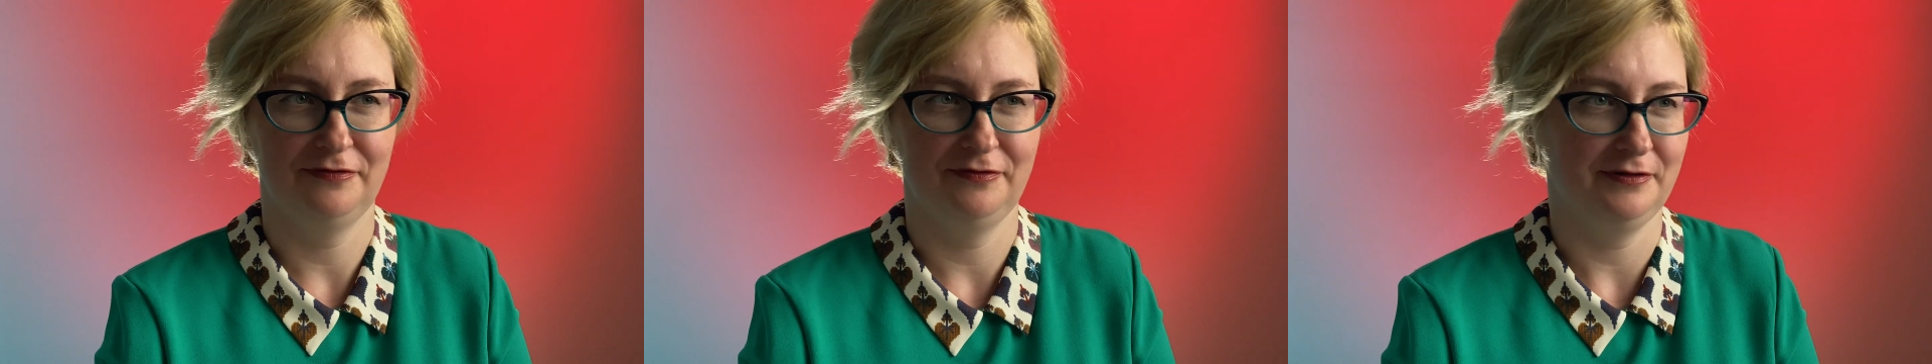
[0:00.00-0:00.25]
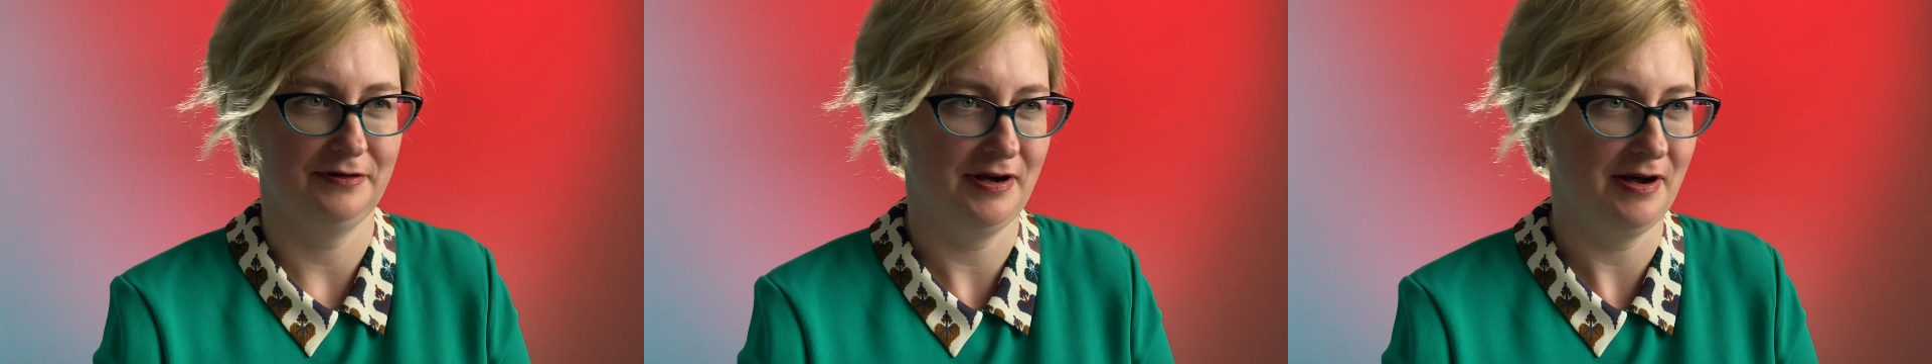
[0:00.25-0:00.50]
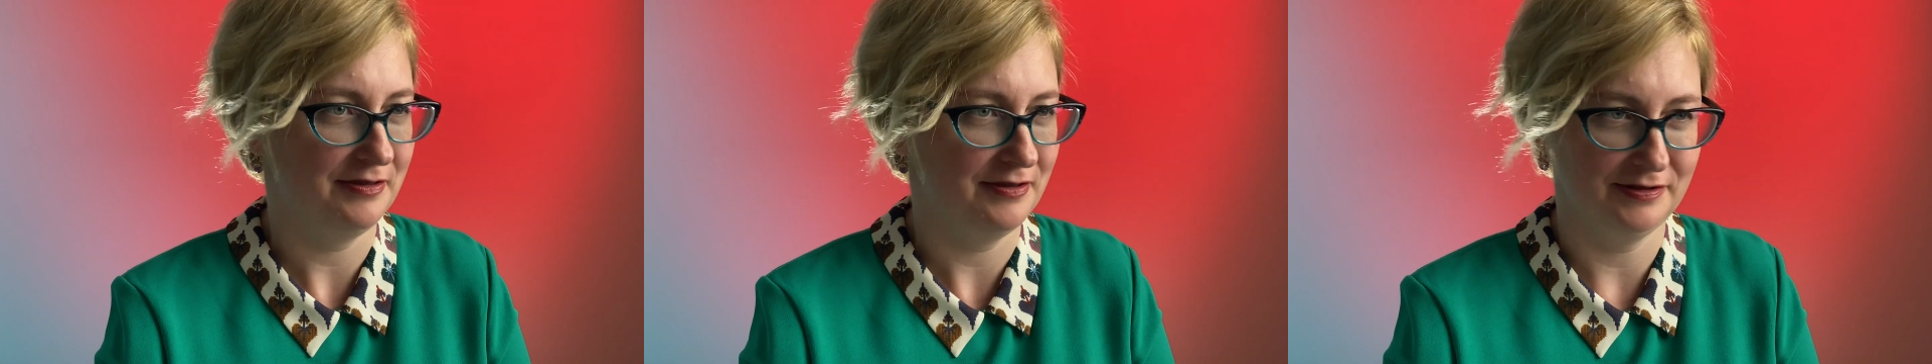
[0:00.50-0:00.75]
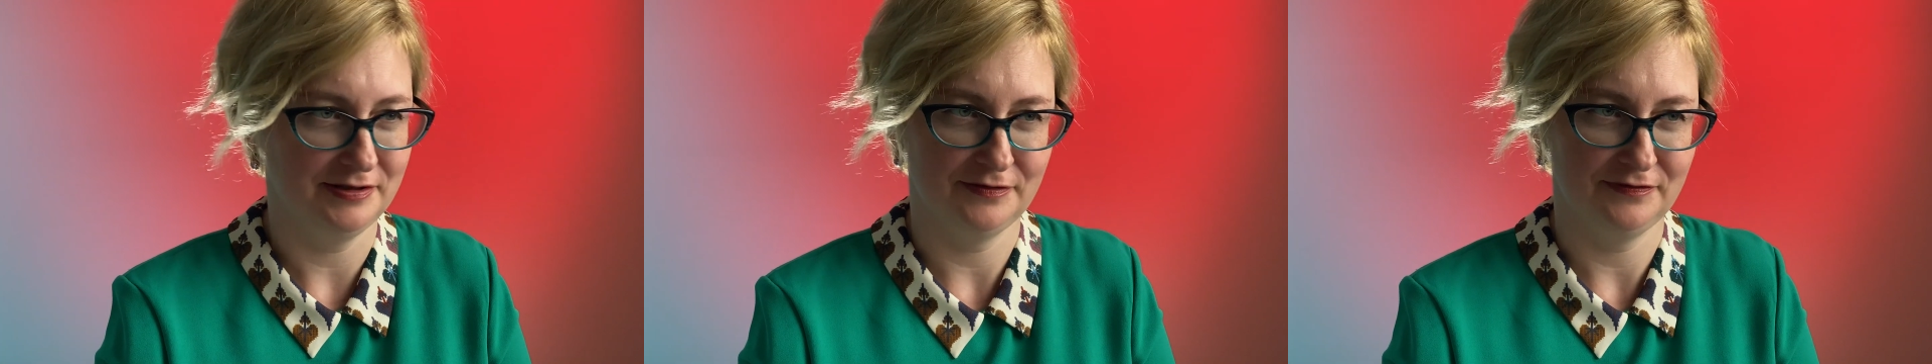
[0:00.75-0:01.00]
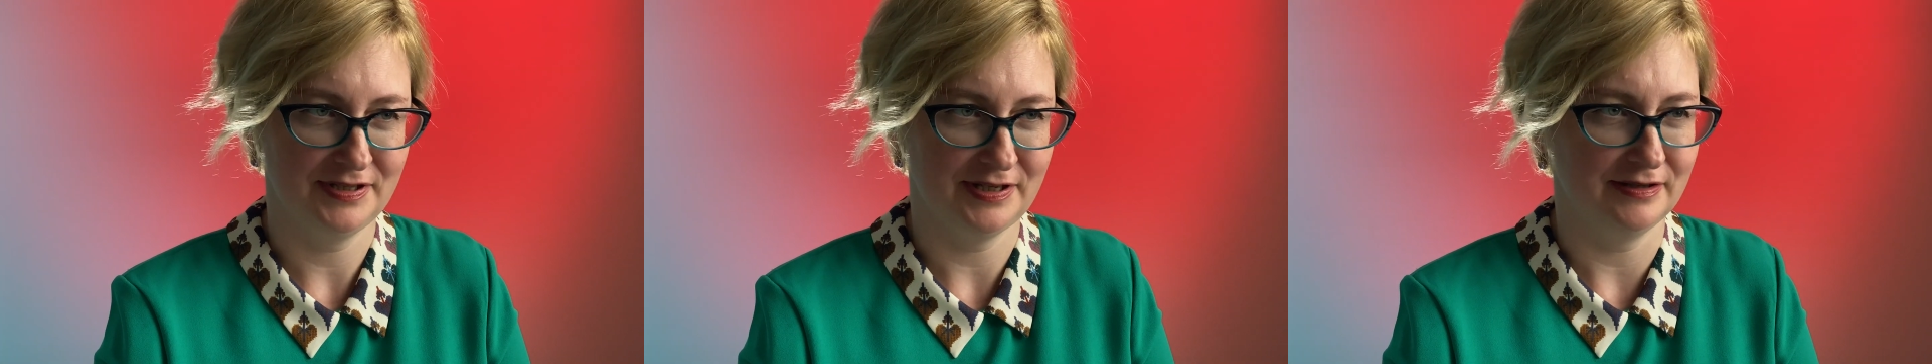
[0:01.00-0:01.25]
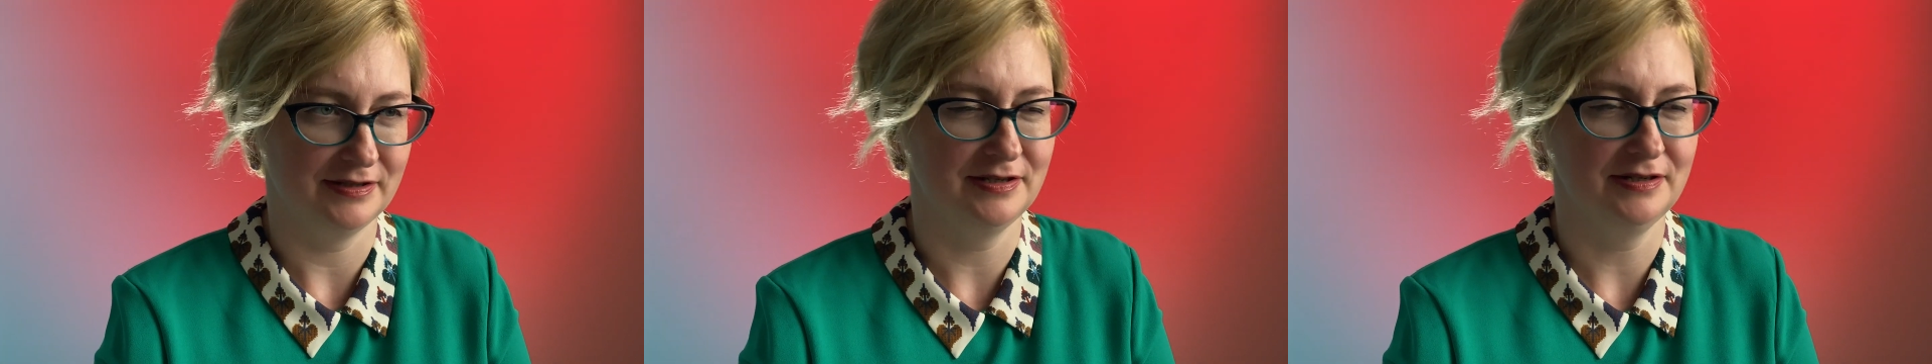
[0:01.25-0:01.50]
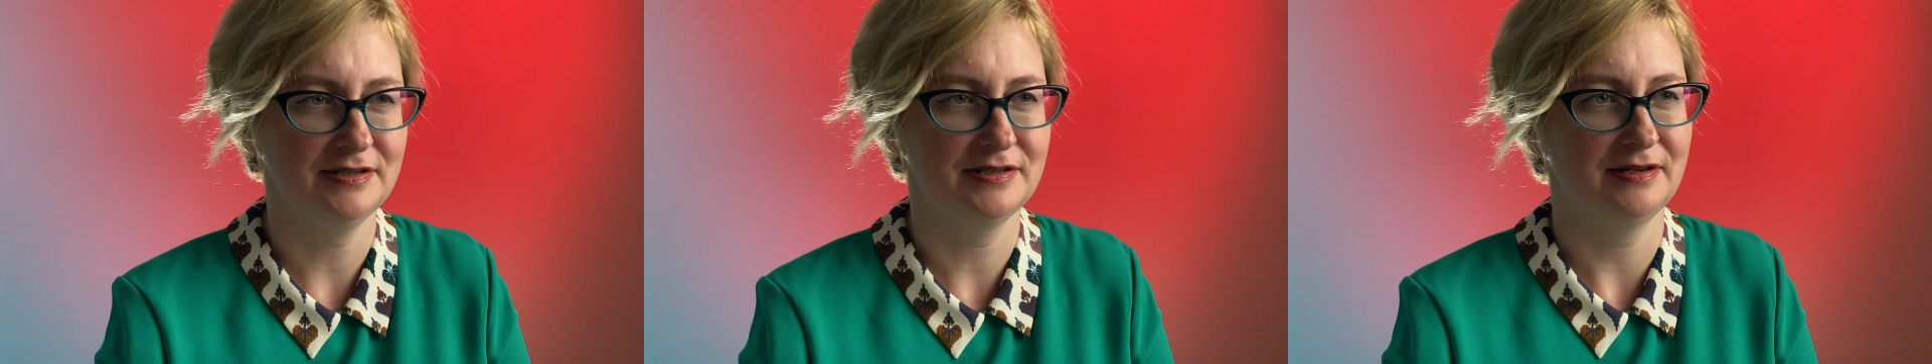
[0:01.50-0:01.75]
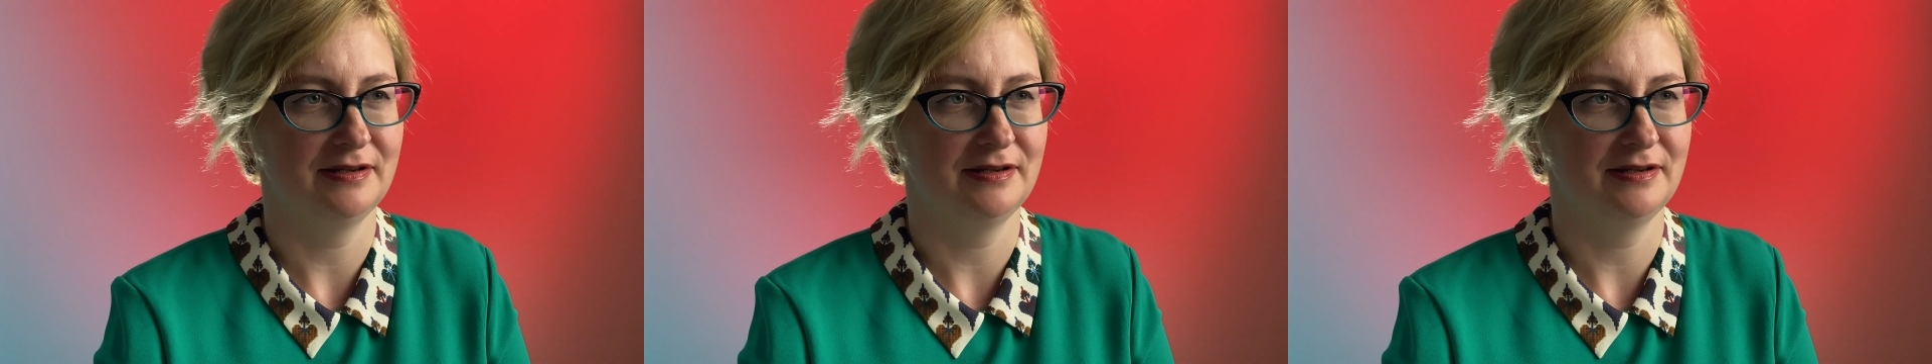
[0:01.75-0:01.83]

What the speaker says: hundreds of sensors,